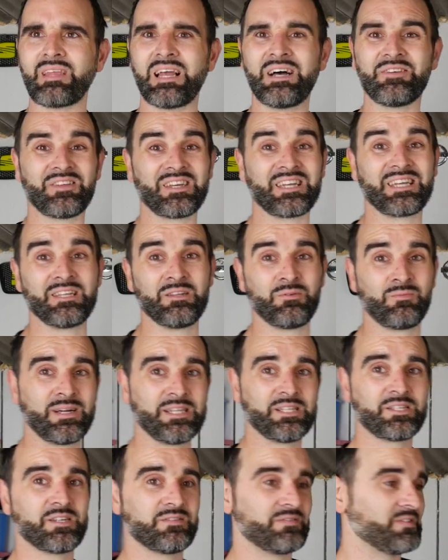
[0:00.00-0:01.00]
I think in the
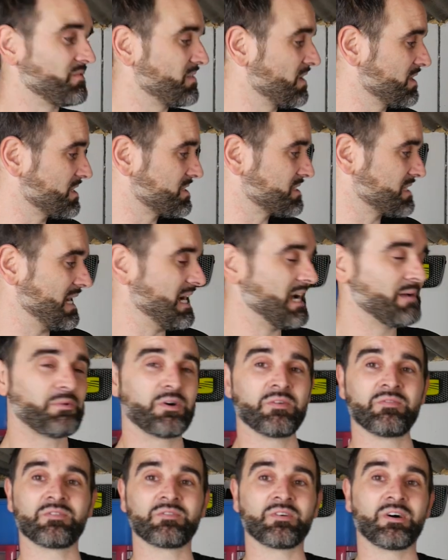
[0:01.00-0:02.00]
winter, if you've got the time
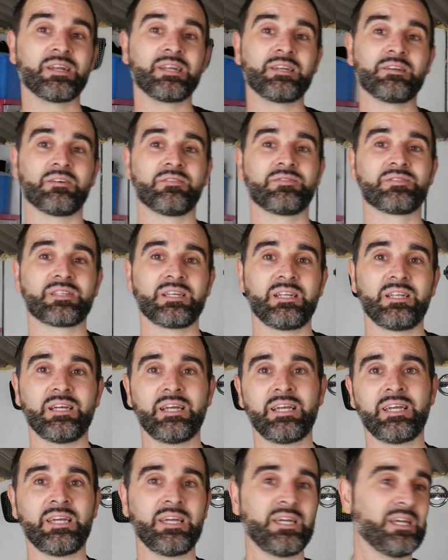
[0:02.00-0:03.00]
or if you've got an indoor
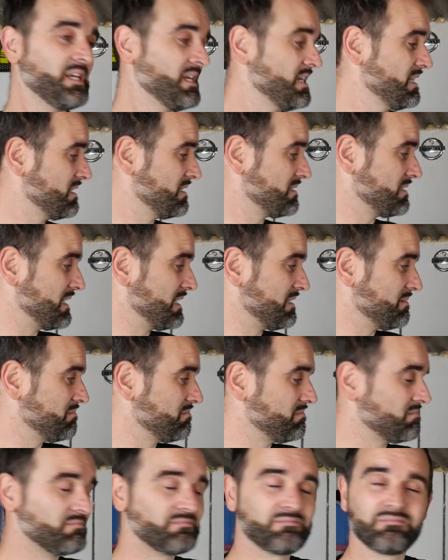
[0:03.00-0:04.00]
facility,
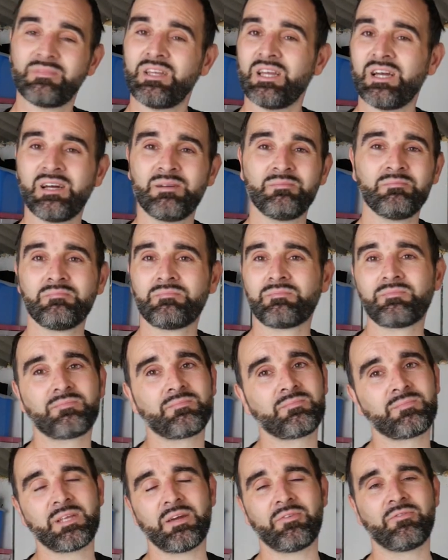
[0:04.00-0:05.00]
then yeah,
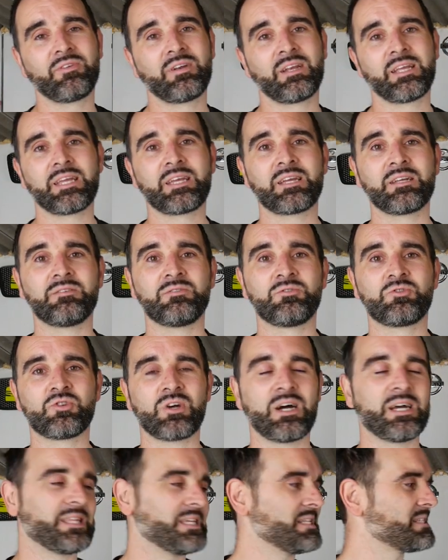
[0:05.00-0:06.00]
definitely can
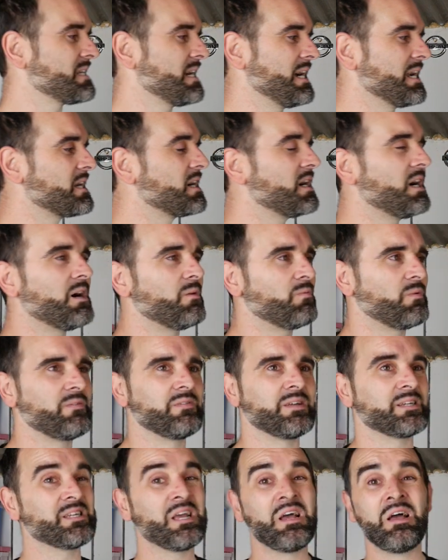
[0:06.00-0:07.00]
dry the entire car with
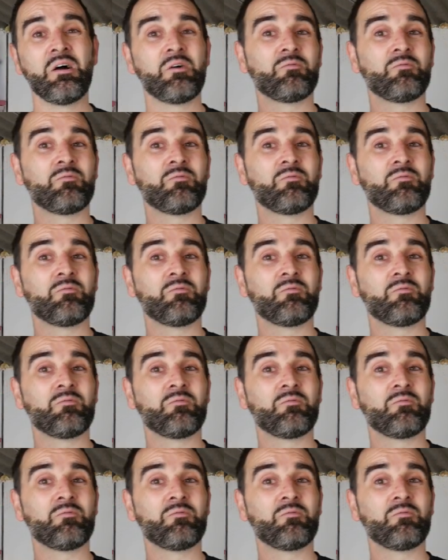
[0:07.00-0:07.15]
this.